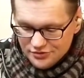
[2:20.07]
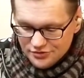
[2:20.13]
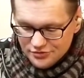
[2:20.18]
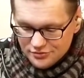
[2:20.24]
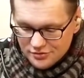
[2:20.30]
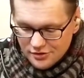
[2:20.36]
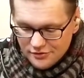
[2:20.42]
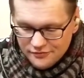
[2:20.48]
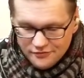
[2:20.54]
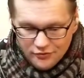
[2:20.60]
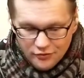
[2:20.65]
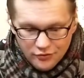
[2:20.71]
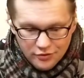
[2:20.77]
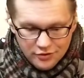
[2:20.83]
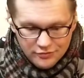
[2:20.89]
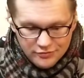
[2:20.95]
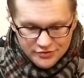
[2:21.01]

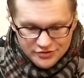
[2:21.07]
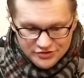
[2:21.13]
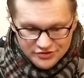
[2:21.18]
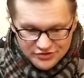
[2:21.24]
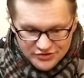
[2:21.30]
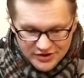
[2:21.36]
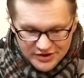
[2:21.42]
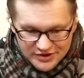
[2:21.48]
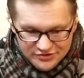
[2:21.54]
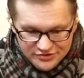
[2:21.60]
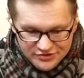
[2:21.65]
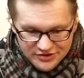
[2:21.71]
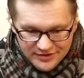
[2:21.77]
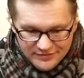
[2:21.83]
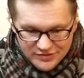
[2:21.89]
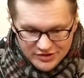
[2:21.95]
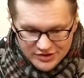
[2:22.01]
204, which is a
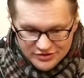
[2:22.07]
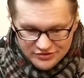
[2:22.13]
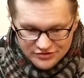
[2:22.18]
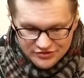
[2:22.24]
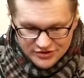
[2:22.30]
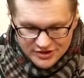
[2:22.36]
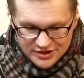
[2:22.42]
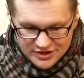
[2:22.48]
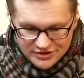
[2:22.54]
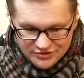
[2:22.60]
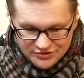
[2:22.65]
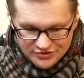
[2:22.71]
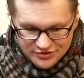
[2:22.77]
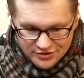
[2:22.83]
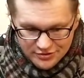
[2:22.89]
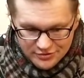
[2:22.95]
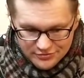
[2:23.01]
7-inch
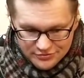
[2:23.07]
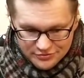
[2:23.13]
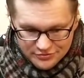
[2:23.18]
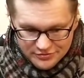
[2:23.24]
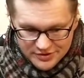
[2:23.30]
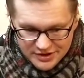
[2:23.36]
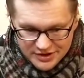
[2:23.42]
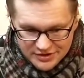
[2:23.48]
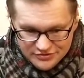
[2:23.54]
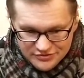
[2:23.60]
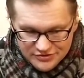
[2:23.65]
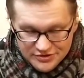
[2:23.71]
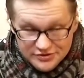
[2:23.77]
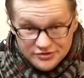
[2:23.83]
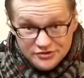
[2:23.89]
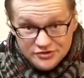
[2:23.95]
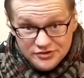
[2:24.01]
keystone,
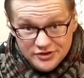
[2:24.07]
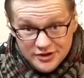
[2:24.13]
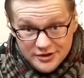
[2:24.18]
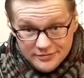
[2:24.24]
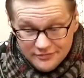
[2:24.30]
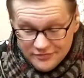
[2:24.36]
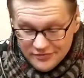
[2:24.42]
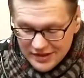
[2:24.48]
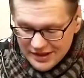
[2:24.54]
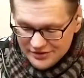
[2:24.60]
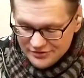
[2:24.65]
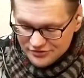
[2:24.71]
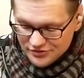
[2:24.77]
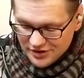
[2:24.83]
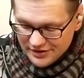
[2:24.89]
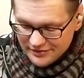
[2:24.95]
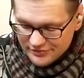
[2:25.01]
3/8-inch tip flat
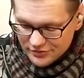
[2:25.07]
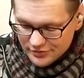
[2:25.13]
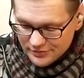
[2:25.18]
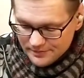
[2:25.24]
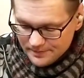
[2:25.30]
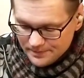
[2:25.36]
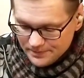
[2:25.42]
driver.